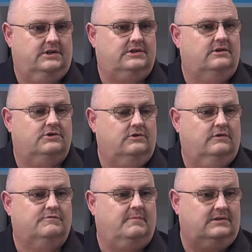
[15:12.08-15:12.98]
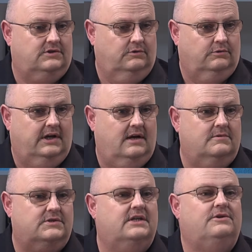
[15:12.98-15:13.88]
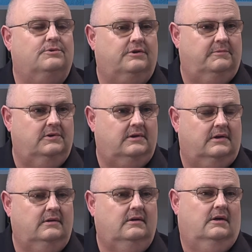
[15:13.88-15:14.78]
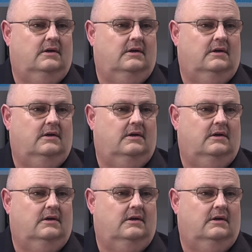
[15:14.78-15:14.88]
just to yourselves, but to your neighbours and your community